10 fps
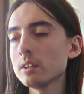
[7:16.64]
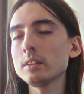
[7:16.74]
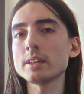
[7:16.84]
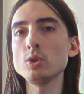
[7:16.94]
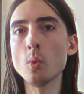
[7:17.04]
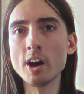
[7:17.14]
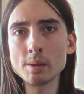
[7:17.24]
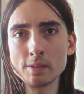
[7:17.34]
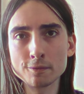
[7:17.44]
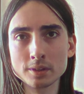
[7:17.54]
like, you want
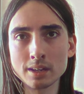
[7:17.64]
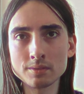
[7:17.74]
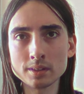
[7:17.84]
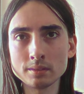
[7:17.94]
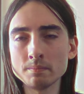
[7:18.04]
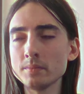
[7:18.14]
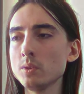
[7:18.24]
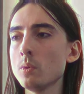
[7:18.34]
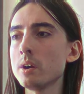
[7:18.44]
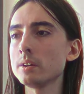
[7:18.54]
to be forgiving,
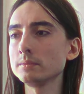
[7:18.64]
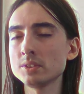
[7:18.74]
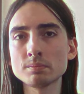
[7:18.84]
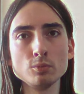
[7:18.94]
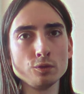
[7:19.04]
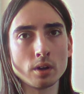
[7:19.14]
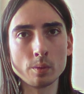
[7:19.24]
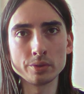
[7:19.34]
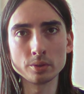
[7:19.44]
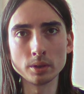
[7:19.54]
you want to just move on
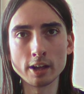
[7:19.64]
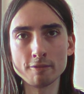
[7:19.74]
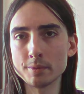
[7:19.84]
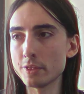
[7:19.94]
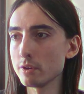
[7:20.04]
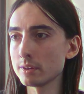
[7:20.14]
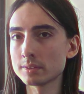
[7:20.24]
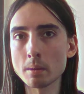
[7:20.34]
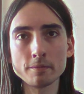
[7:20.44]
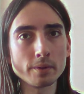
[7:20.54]
with your life, but there are
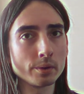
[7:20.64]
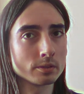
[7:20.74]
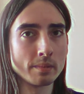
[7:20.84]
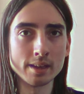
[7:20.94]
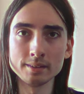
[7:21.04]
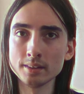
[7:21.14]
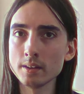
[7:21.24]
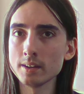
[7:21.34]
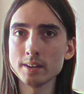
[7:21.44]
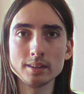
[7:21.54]
some folks, man,
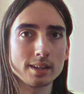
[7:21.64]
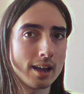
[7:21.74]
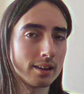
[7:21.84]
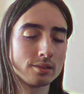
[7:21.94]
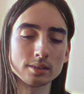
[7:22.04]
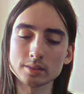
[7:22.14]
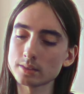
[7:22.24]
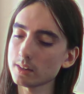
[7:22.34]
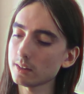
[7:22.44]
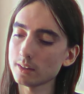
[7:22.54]
you gotta
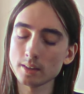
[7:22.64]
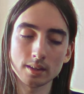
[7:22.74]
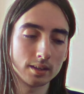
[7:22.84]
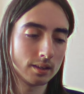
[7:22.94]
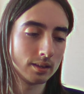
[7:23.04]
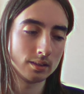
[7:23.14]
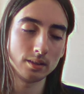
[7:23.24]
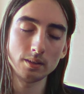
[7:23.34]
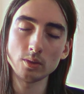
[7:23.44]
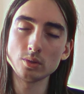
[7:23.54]
just
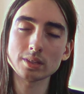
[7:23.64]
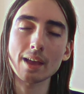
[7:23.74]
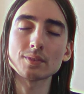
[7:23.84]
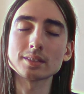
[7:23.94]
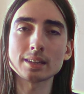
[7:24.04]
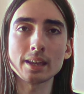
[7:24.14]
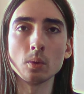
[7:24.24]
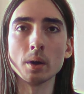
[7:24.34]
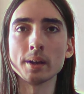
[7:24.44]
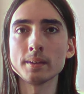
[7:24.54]
you just have to stay
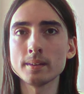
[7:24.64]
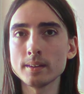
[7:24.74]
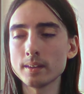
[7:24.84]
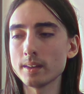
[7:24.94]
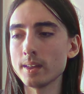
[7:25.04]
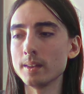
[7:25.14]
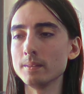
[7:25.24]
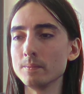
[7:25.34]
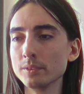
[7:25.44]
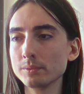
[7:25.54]
away
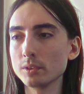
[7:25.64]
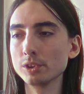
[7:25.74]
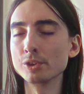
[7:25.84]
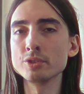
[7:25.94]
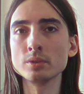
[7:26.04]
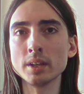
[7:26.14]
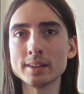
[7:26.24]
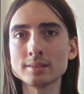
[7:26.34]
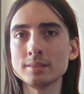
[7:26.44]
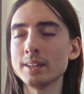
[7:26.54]
and learn your
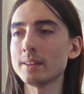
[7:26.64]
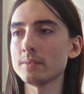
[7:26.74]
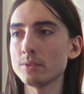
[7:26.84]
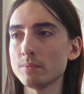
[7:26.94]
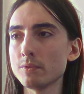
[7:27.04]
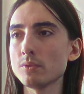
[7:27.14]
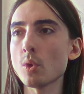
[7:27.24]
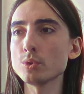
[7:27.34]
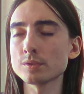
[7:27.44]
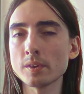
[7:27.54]
lesson that
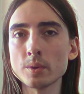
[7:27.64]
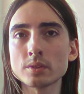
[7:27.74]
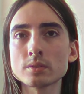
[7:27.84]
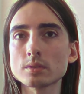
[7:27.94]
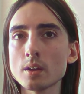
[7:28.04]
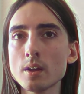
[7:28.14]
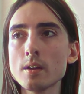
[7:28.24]
those folks,